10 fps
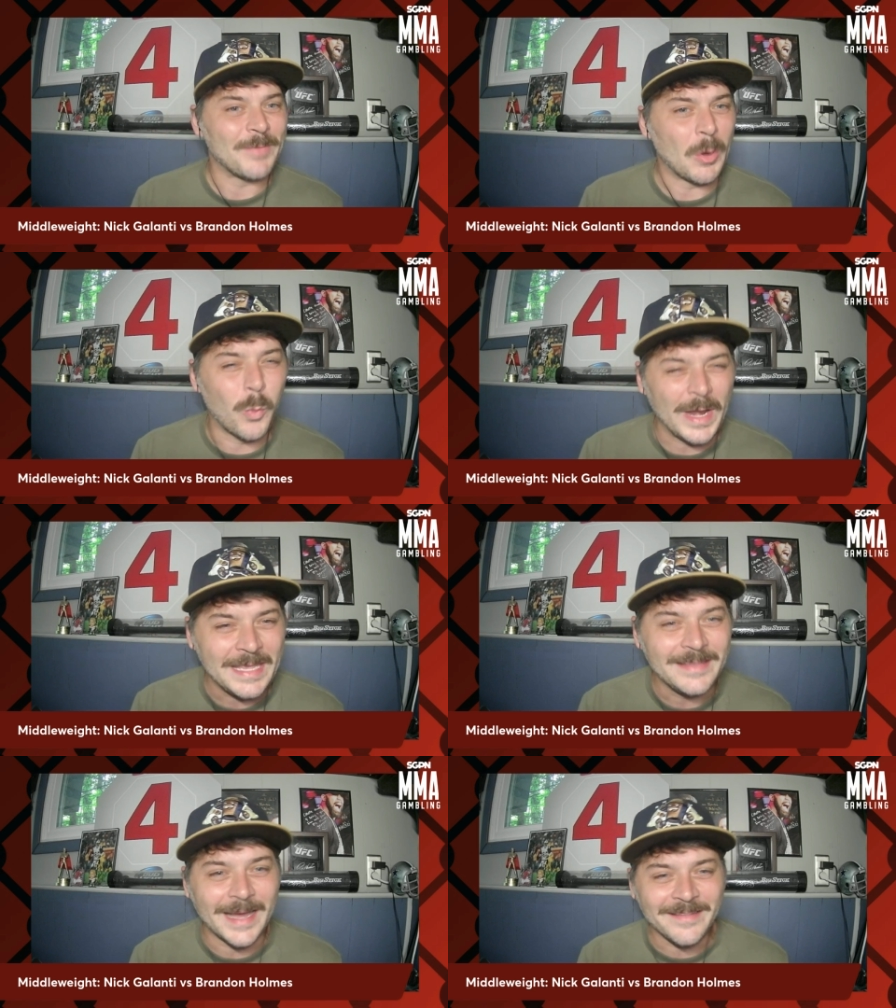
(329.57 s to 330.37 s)
when
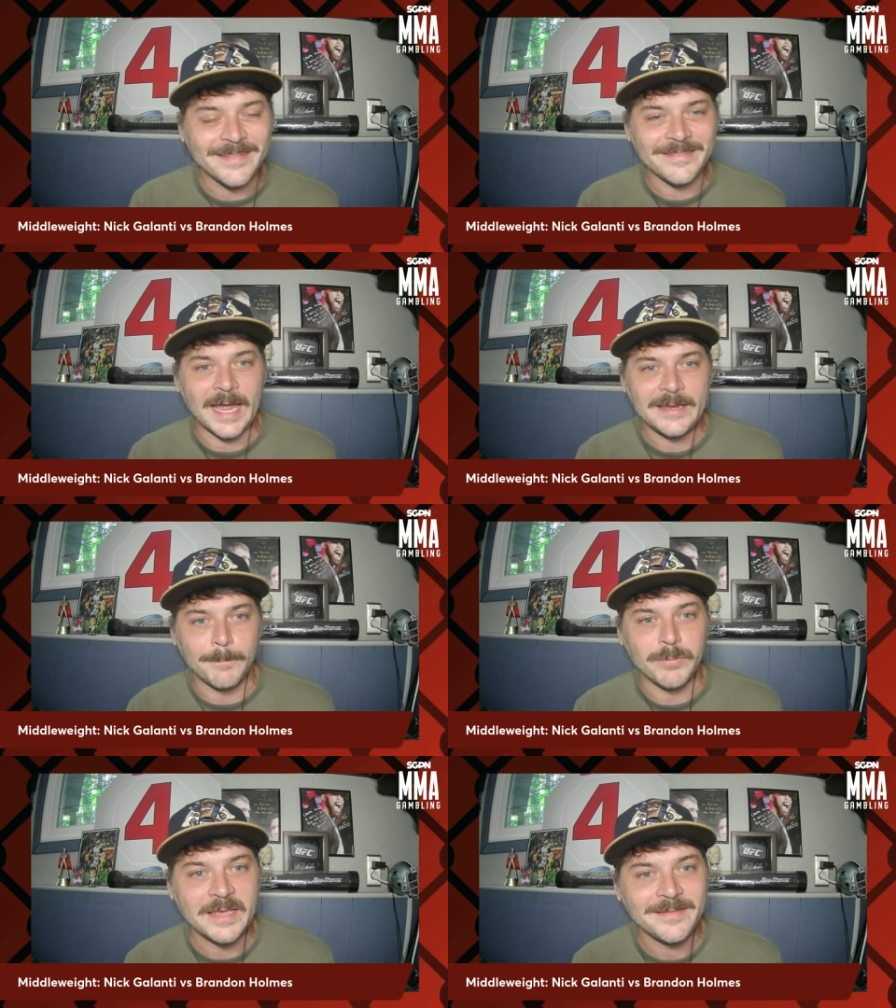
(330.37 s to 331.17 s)
he does decide to
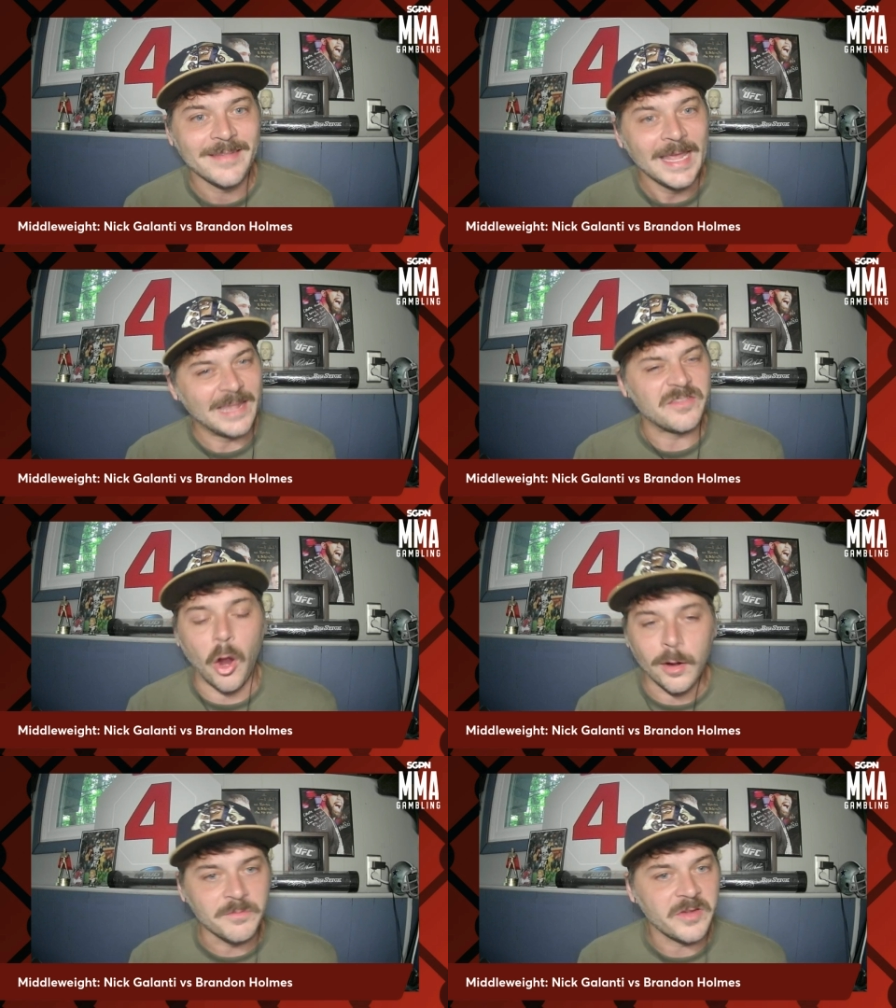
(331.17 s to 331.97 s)
blitz, his
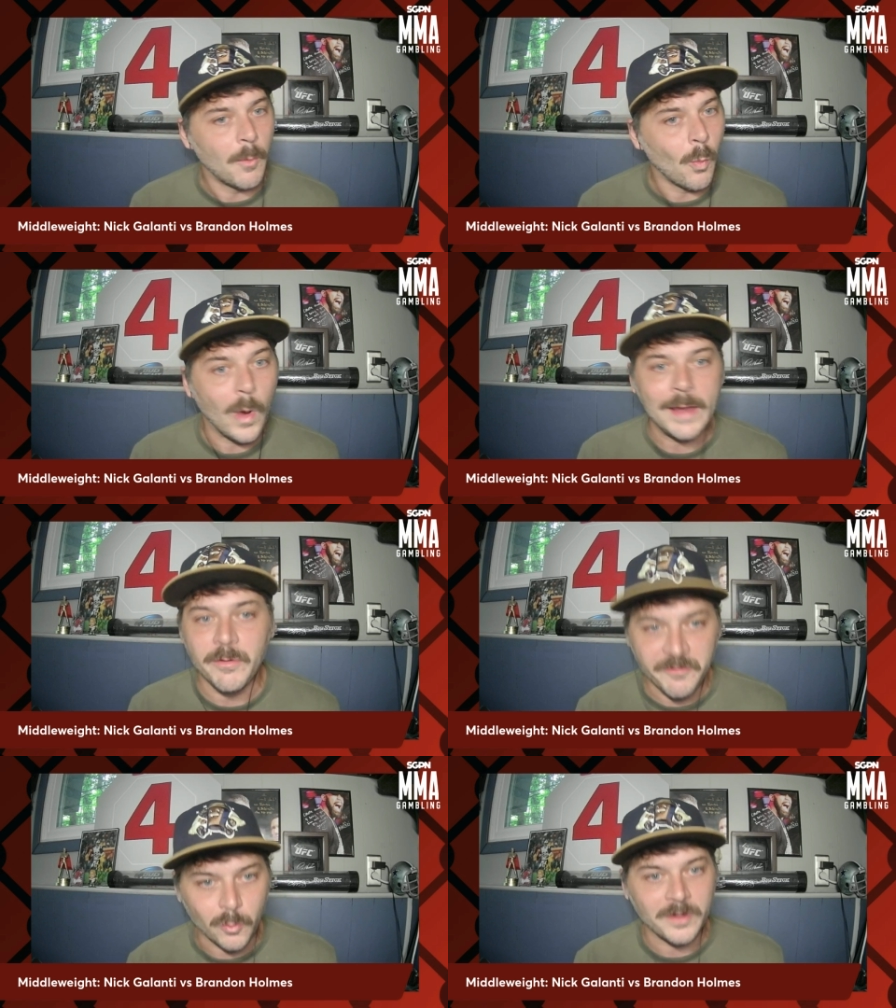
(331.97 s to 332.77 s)
arms come way
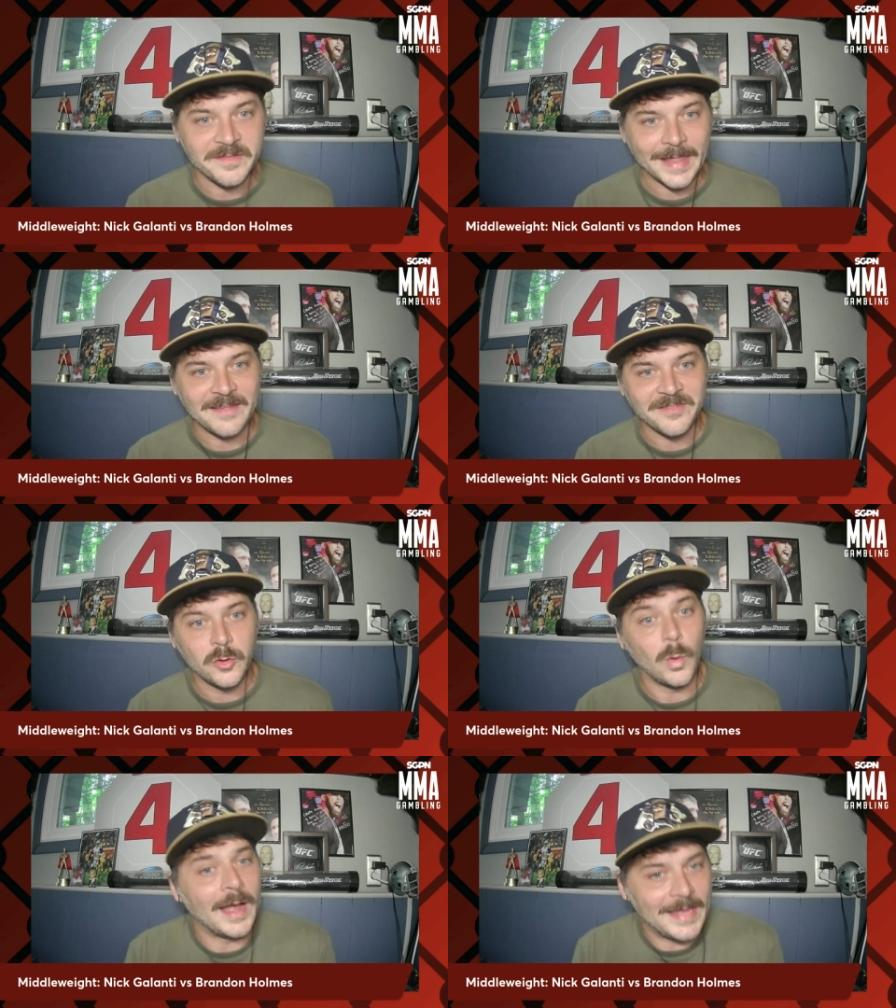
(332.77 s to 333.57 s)
before his legs
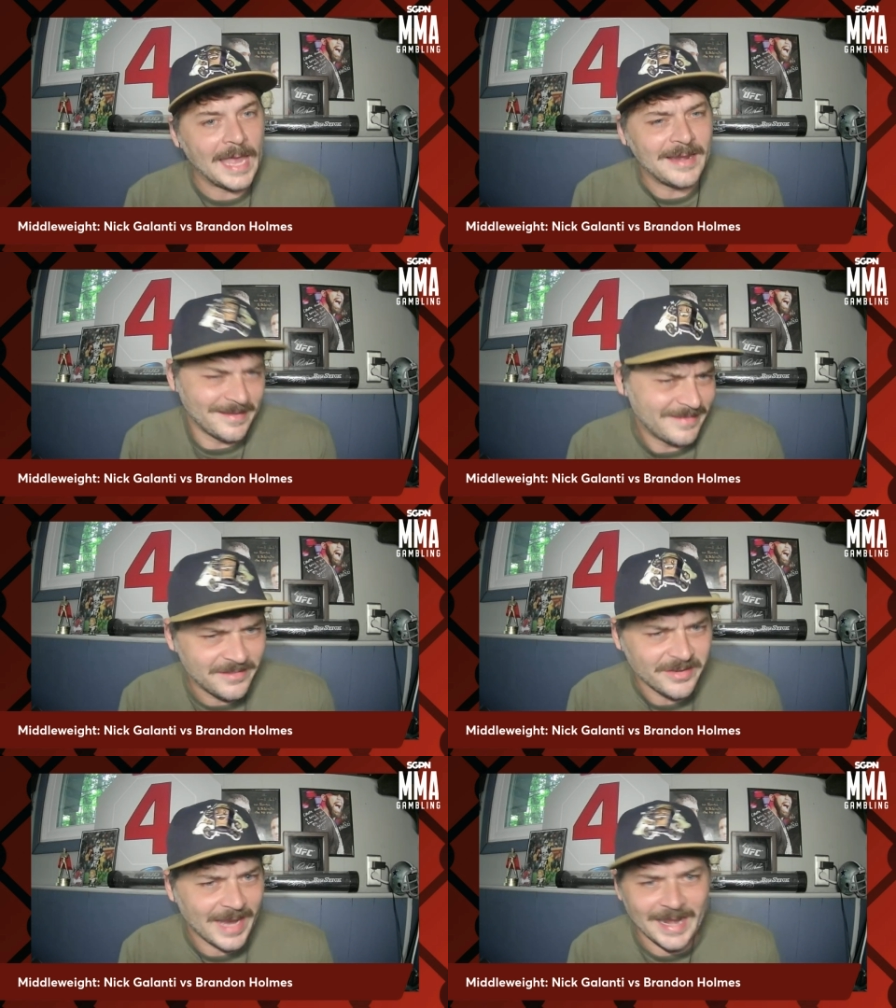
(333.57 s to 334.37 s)
do again because he's
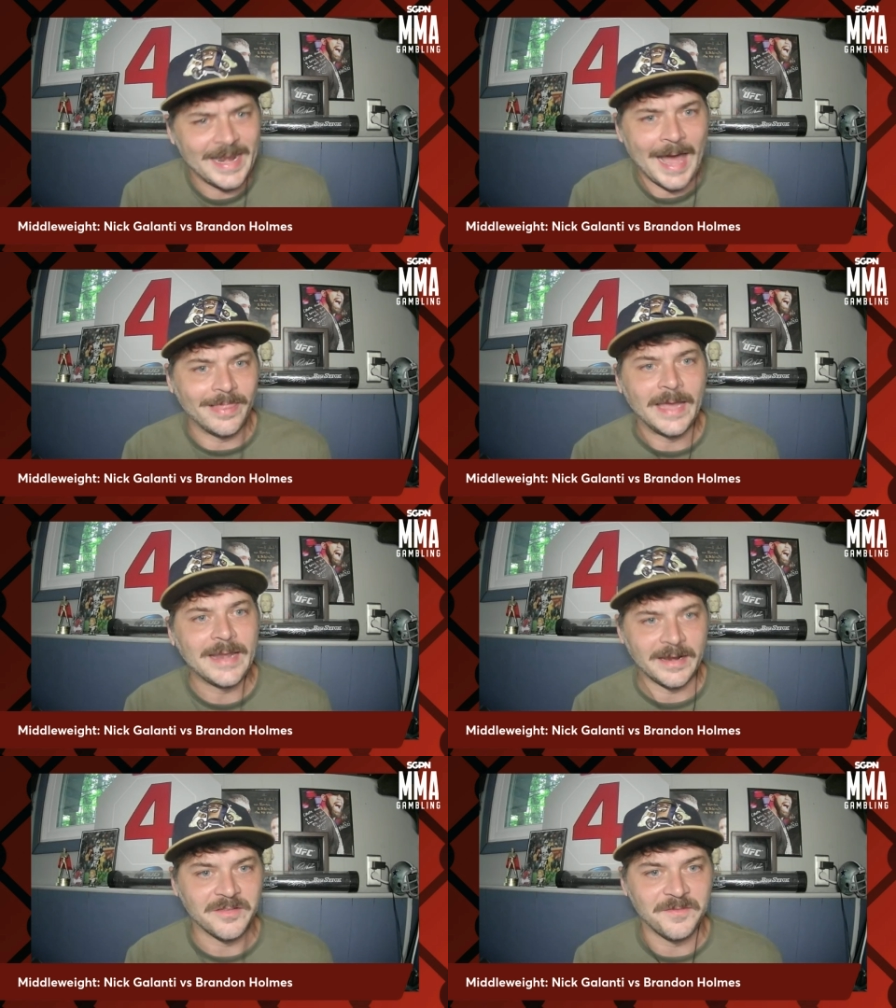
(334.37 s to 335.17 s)
just kind of not light
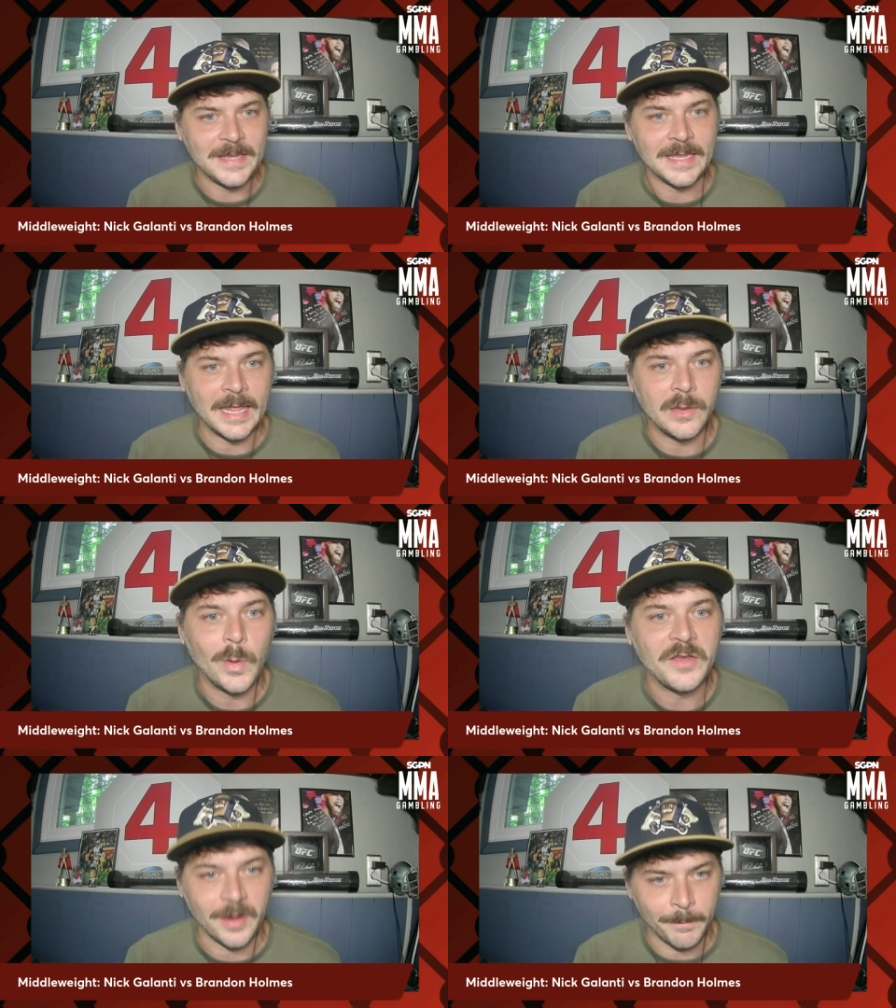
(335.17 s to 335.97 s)
on his feet in any
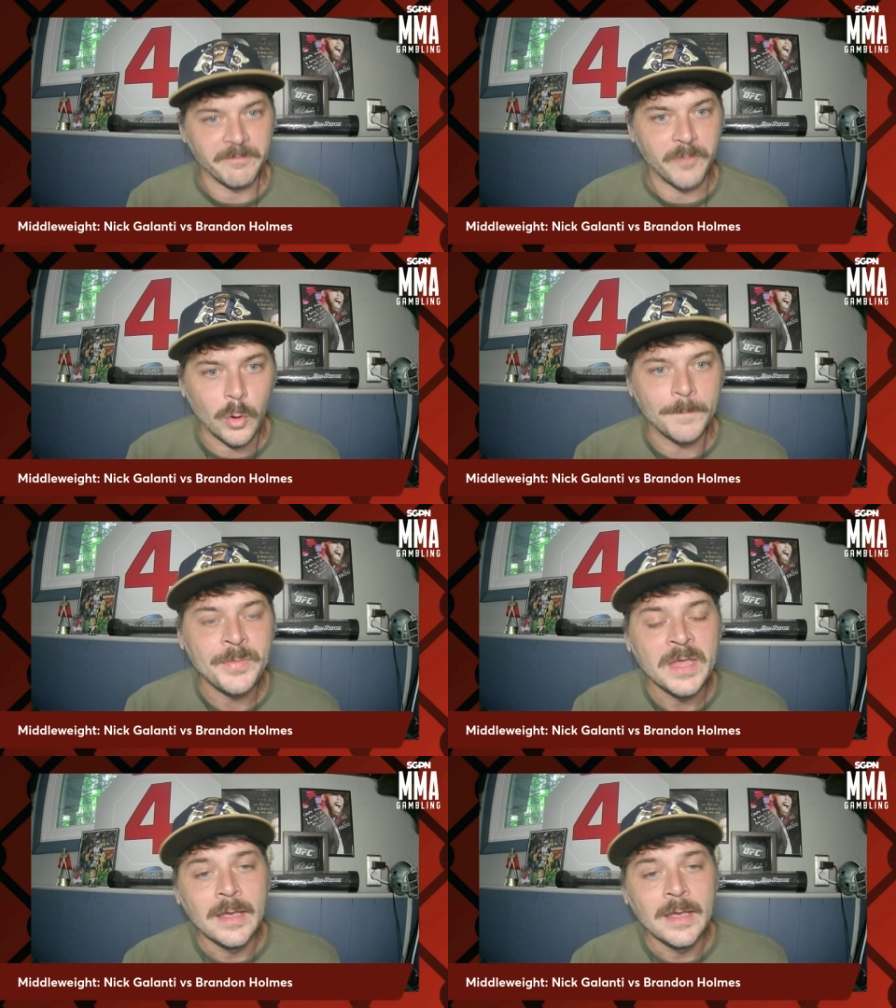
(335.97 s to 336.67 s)
way, shape, or form.